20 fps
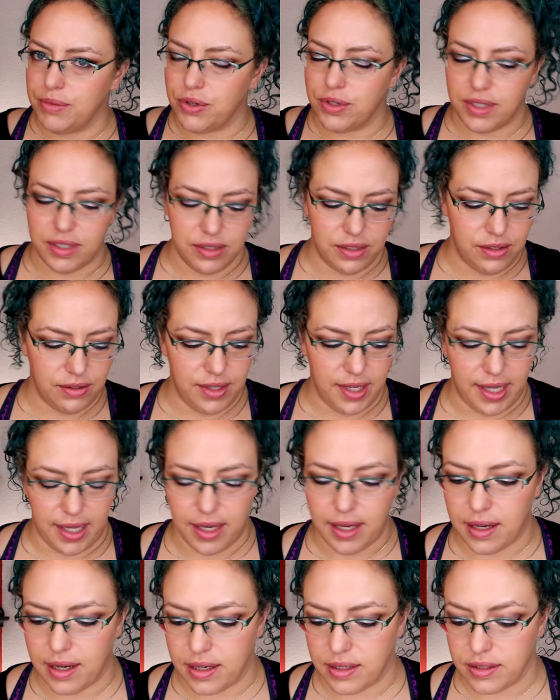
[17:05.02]
Moon is
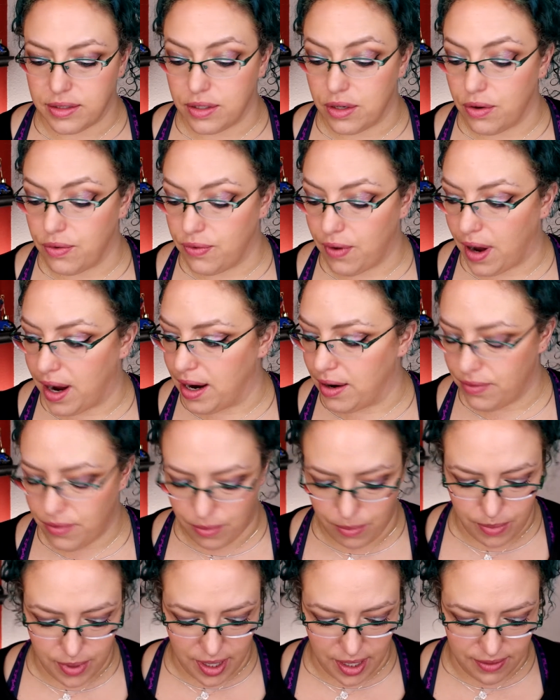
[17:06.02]
unique so far
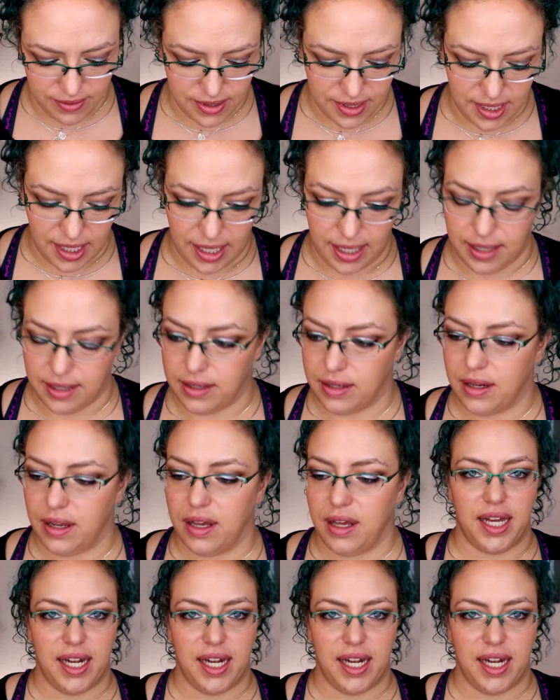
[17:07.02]
from what I've seen.